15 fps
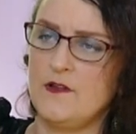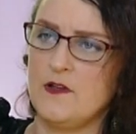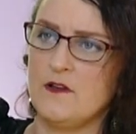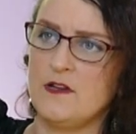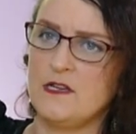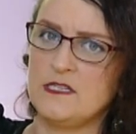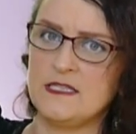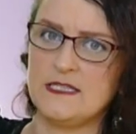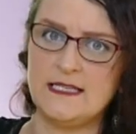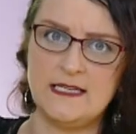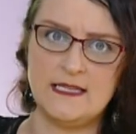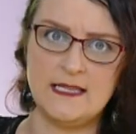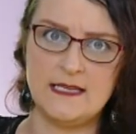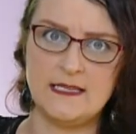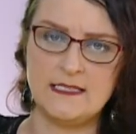going to
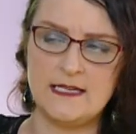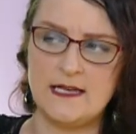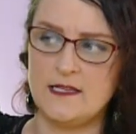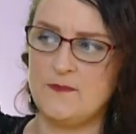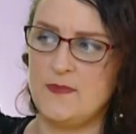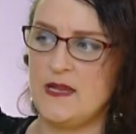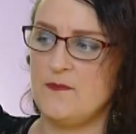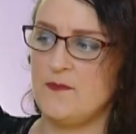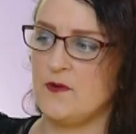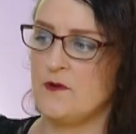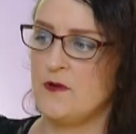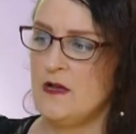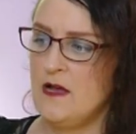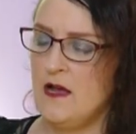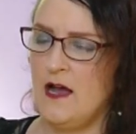send things to other
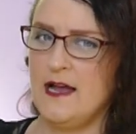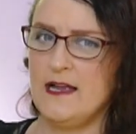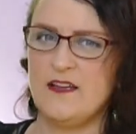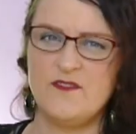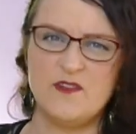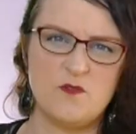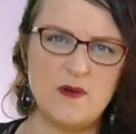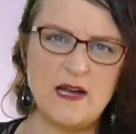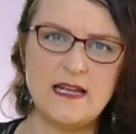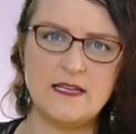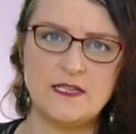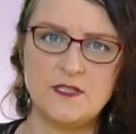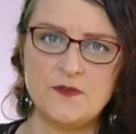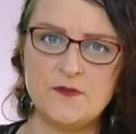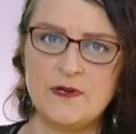people. I give it
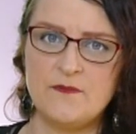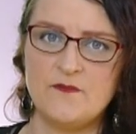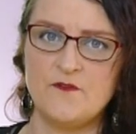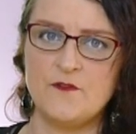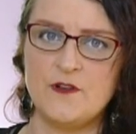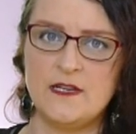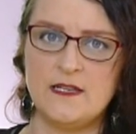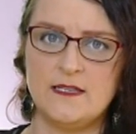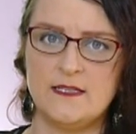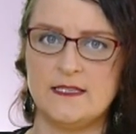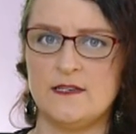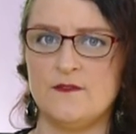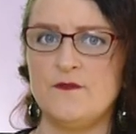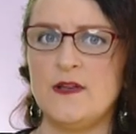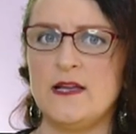away to
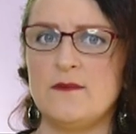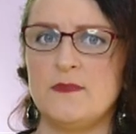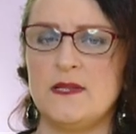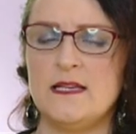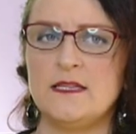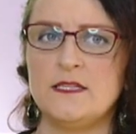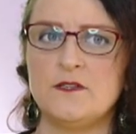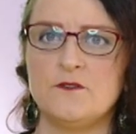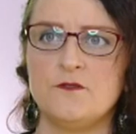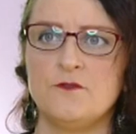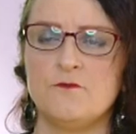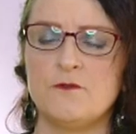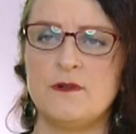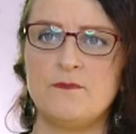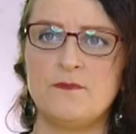friends and family to
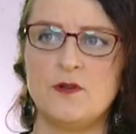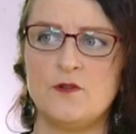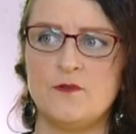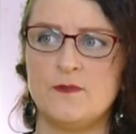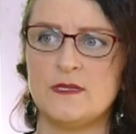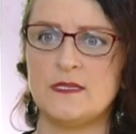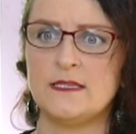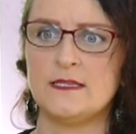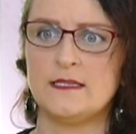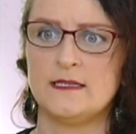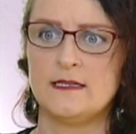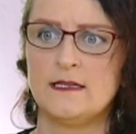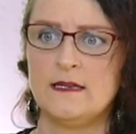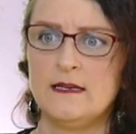repurpose.